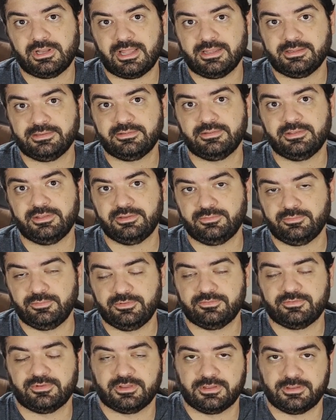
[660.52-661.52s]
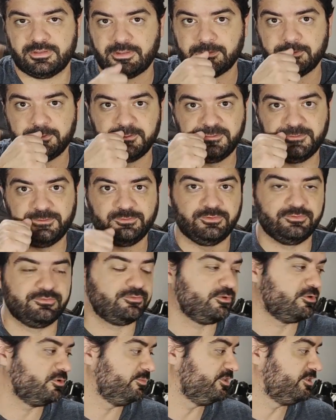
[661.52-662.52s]
light and with a good
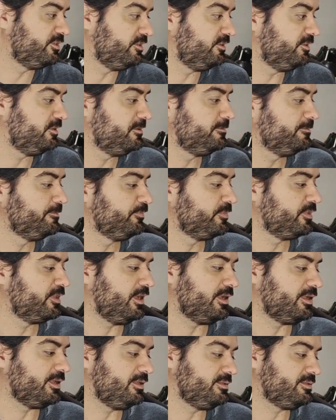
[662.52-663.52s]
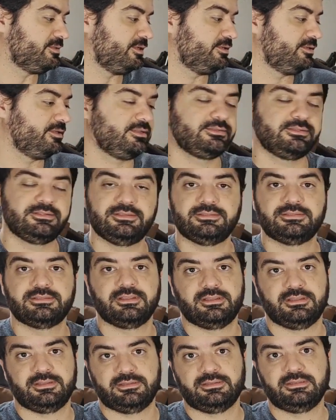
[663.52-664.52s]
uniformity. I can say that
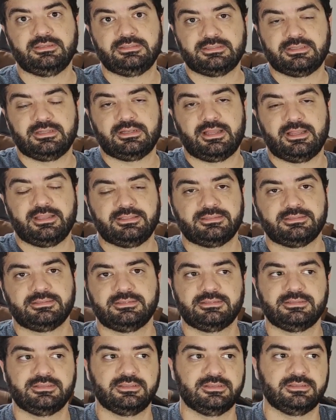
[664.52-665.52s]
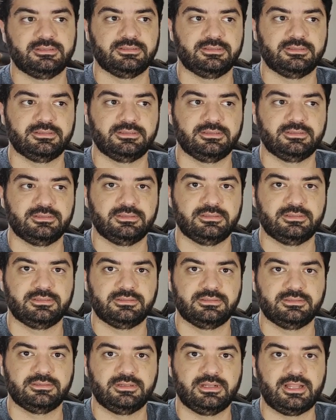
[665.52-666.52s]
it's a nice
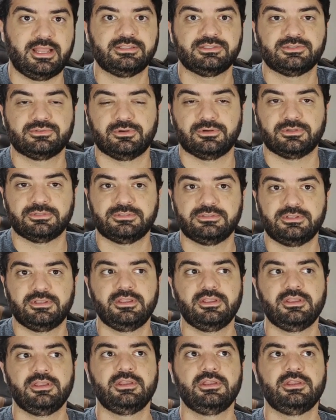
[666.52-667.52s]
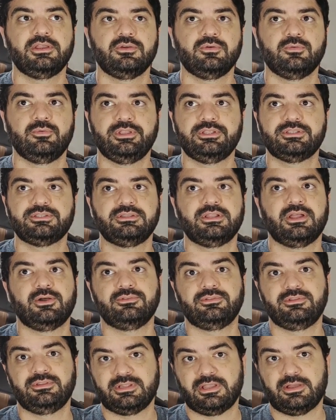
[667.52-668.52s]
light source, which
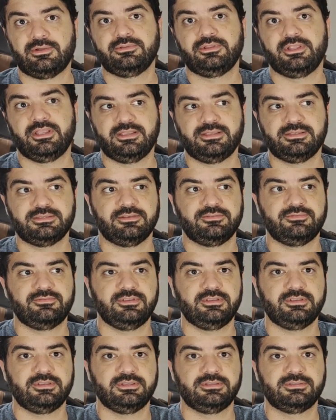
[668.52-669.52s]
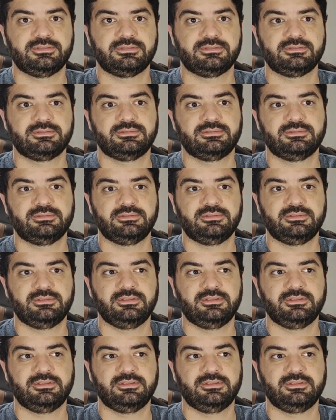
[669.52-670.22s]
nowadays I think it's,